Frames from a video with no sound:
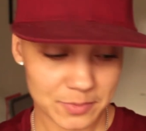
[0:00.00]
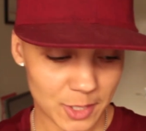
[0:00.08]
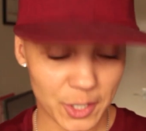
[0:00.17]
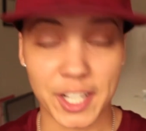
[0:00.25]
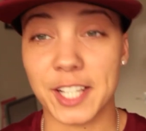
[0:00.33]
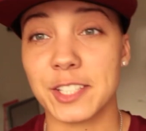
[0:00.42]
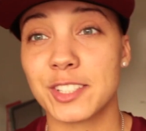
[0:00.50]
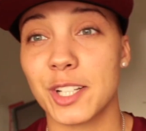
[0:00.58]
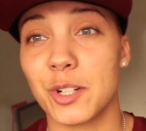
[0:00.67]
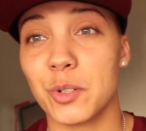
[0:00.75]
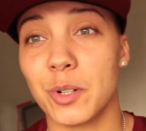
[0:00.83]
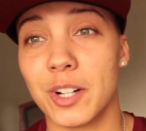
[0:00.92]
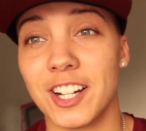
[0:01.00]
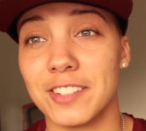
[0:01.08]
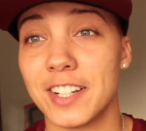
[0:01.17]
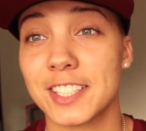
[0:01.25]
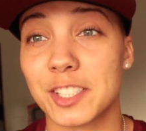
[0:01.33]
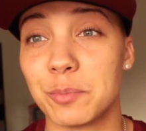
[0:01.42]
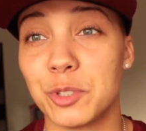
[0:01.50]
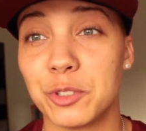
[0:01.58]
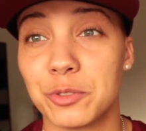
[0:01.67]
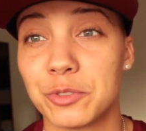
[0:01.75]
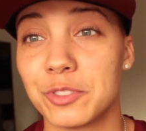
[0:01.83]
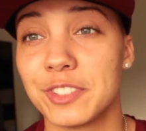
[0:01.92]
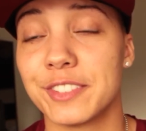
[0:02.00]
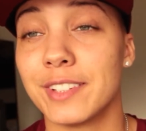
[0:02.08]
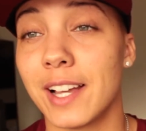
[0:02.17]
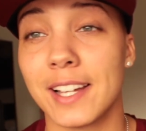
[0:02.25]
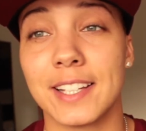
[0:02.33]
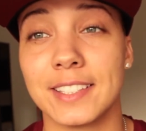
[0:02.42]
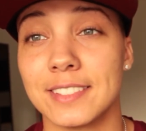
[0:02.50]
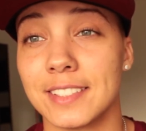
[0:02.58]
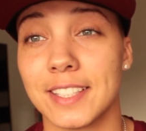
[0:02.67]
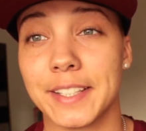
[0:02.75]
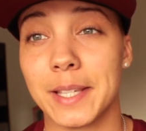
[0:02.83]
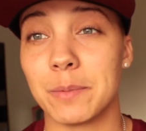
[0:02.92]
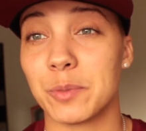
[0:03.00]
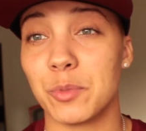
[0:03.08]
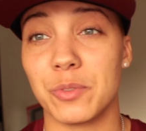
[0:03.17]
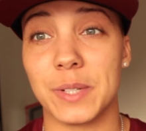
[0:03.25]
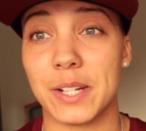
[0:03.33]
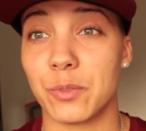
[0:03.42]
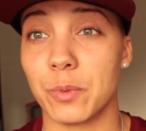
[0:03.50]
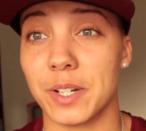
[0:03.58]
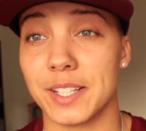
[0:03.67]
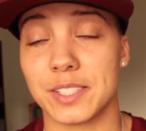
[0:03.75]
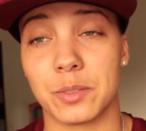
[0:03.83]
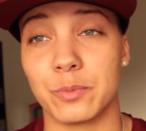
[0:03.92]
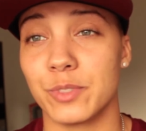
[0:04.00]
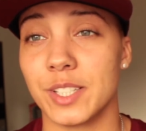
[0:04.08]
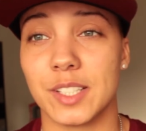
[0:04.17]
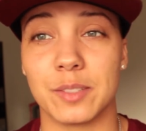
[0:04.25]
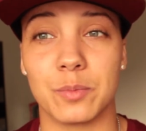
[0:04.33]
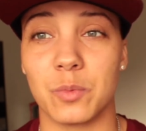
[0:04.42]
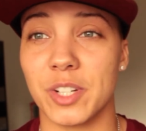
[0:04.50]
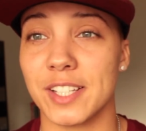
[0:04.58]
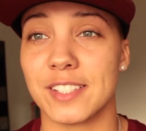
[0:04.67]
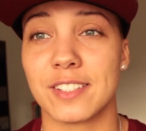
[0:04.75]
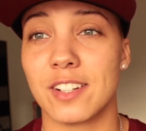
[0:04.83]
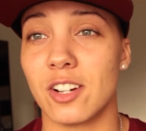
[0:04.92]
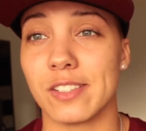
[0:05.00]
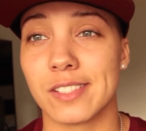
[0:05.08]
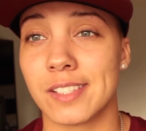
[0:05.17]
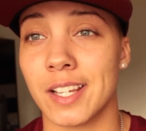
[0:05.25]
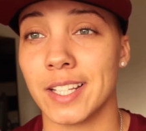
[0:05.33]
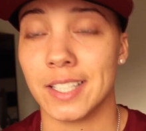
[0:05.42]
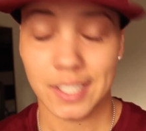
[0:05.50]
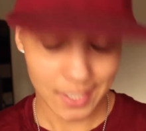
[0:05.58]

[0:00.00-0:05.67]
Okay, so I've had to move. Lighting keeps moving everywhere. It's a really weird cast day.